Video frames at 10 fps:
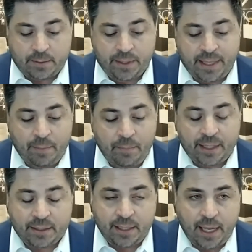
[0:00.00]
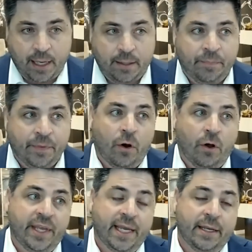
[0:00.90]
But that being said, on
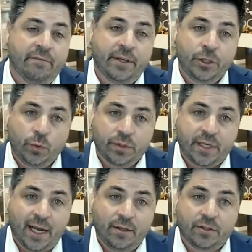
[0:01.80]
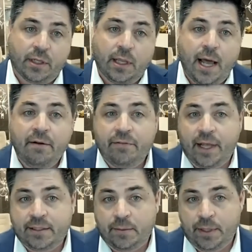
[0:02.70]
the individual side, there's a lot of
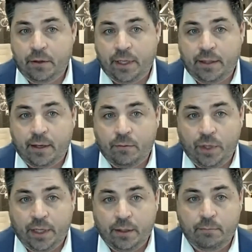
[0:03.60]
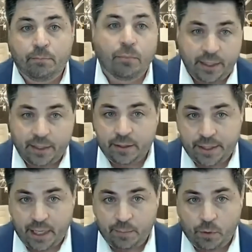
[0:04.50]
flexibility that we can bring to the
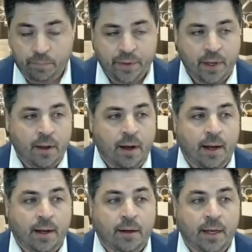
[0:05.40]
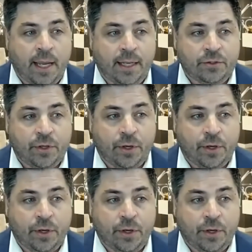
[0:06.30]
table. And